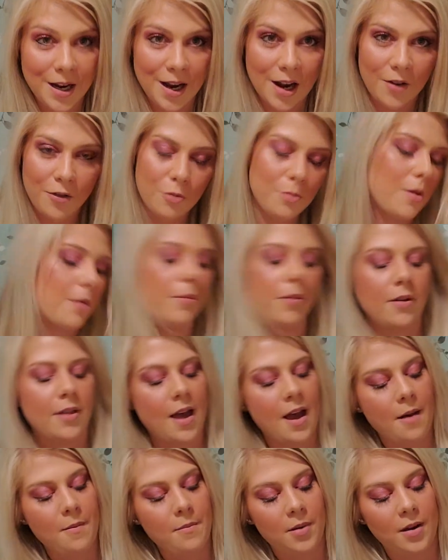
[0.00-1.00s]
I remember
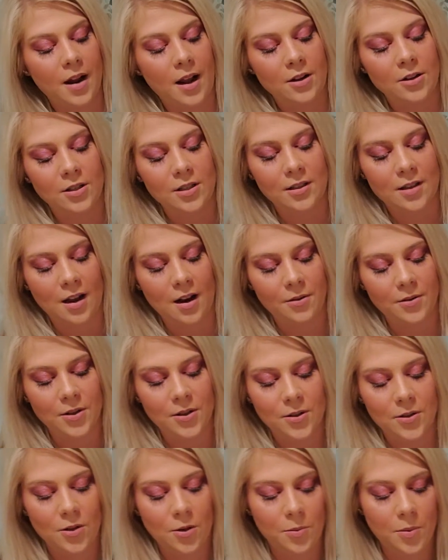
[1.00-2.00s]
that, but I just thought it was
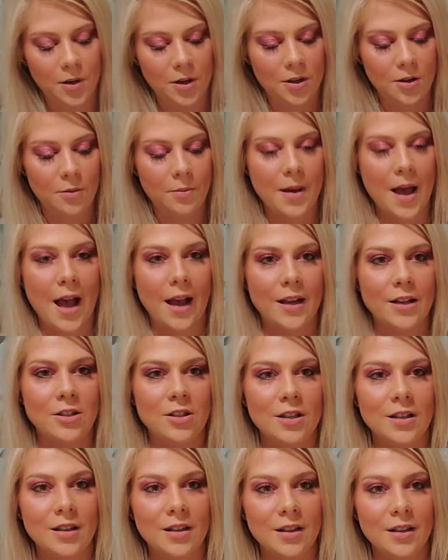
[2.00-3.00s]
super cute
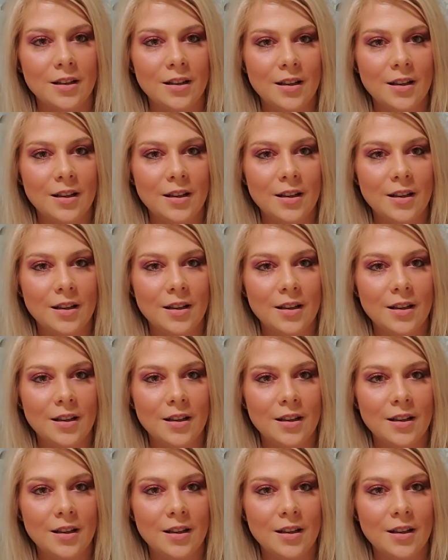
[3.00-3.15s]
packaging.